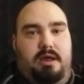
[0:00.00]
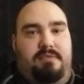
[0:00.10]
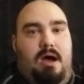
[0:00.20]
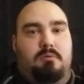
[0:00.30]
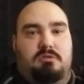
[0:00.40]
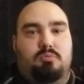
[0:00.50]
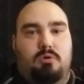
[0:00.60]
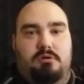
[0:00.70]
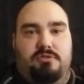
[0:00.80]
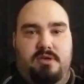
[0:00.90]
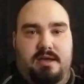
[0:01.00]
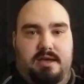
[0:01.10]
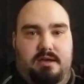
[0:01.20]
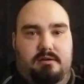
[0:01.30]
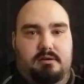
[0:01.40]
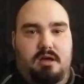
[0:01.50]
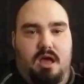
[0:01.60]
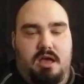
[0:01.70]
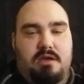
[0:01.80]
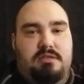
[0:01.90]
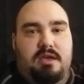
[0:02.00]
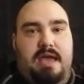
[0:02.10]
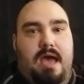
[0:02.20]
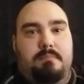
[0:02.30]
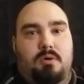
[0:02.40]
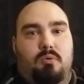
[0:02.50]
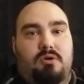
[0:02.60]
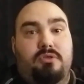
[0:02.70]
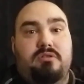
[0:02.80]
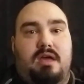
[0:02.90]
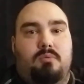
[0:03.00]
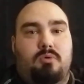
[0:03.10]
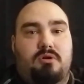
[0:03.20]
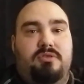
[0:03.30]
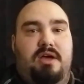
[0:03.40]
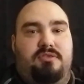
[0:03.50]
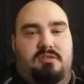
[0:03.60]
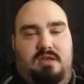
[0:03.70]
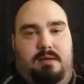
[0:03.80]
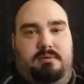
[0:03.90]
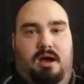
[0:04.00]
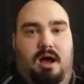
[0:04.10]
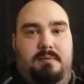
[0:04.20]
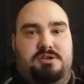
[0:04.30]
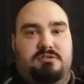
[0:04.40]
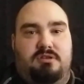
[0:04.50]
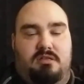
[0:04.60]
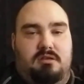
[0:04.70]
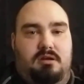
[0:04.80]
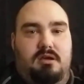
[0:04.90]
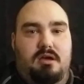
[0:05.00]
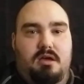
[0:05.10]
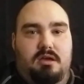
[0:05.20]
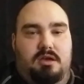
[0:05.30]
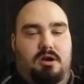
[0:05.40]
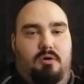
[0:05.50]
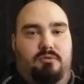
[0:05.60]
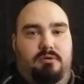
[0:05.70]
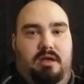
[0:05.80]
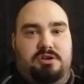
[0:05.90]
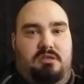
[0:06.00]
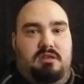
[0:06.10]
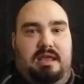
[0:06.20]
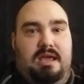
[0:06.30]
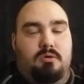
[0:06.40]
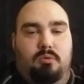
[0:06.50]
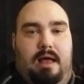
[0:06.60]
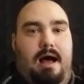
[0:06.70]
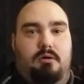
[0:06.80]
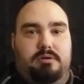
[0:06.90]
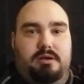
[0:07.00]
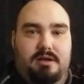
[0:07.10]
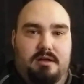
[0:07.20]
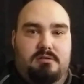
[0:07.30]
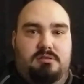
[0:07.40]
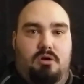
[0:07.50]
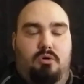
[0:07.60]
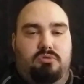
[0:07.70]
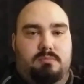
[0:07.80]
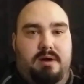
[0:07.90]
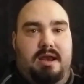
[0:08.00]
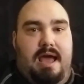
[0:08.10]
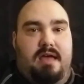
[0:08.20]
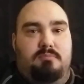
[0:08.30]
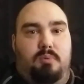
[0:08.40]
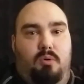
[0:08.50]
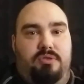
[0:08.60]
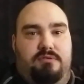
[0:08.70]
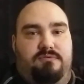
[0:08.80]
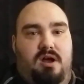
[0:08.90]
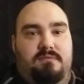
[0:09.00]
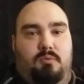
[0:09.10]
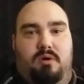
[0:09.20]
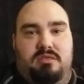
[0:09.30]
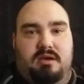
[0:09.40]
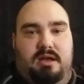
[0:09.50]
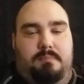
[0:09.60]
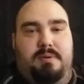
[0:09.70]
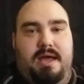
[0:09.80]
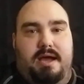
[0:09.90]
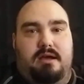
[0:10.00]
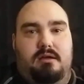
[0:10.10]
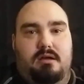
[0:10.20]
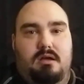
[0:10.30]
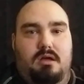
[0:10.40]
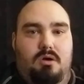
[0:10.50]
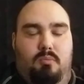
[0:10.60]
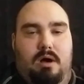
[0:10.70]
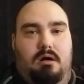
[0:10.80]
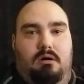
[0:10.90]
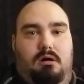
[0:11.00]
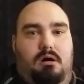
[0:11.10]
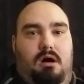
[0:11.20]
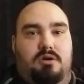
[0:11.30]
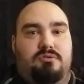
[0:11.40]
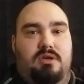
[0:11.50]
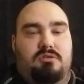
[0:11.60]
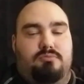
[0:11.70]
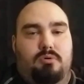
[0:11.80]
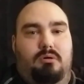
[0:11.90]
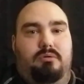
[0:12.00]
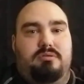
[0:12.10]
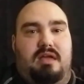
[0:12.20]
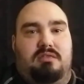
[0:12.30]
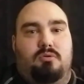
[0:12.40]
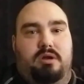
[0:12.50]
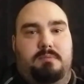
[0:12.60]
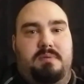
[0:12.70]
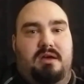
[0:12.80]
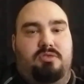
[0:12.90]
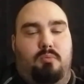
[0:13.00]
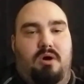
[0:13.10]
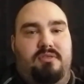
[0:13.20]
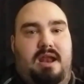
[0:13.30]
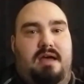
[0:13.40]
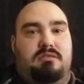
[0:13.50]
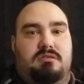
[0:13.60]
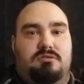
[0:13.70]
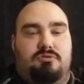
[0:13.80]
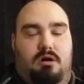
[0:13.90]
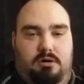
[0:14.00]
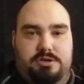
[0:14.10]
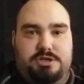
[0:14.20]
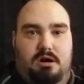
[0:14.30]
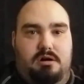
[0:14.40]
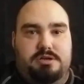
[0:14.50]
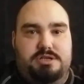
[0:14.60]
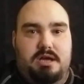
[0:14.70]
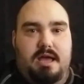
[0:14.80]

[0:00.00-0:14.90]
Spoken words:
and that was worthy. You see, you can't be worthless and worthy at the same time. It just doesn't, it doesn't equal out. So the brain has both in front of it. What's it going to pick? Well, under these rules, it's going to pick the one that has the stronger charge.